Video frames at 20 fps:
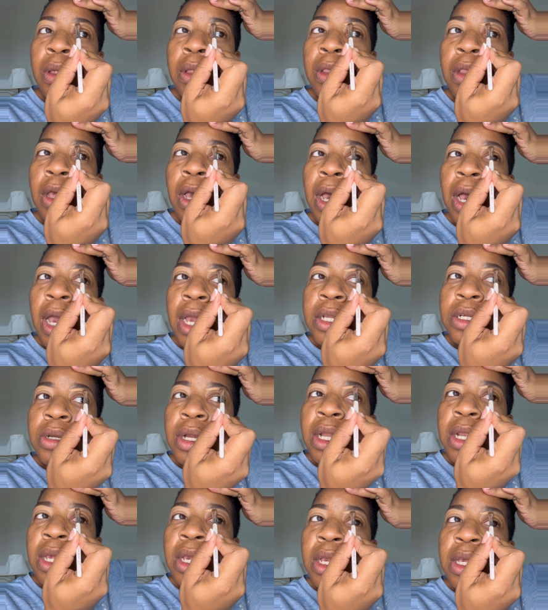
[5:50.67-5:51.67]
The
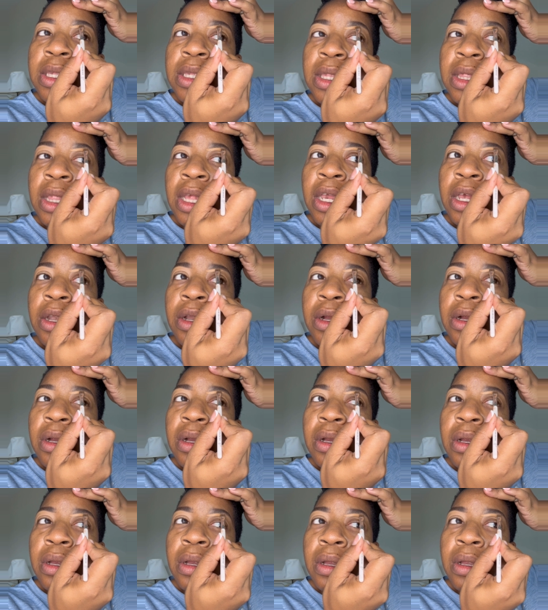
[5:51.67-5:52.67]
hydrating is thinner.
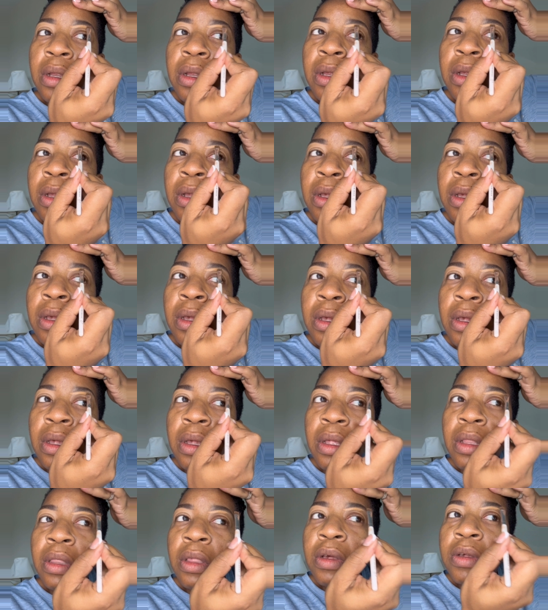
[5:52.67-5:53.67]

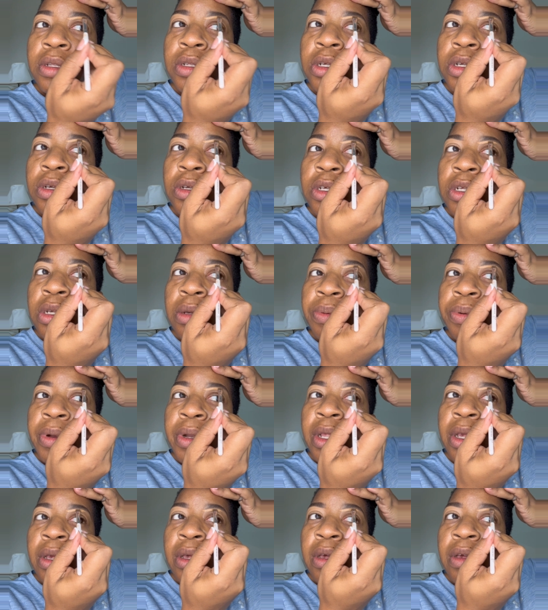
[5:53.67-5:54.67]
Those are usually
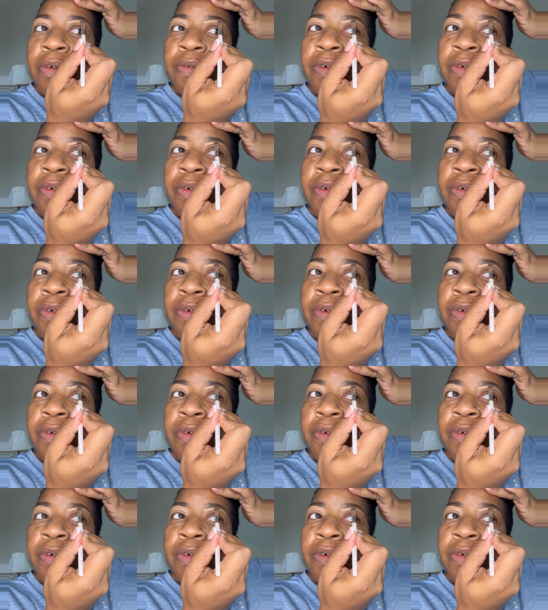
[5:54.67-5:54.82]
pretty good